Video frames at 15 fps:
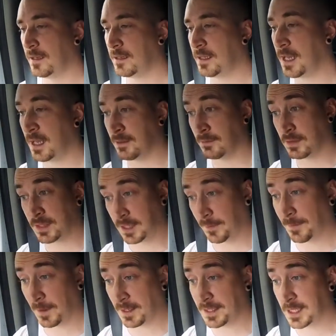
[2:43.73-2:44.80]
Yeah,
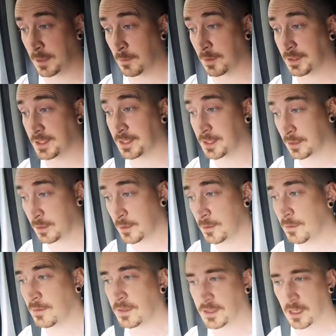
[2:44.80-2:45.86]
stuff that I still want to do. Do
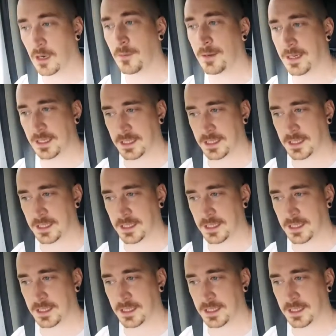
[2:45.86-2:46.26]
you know what I mean?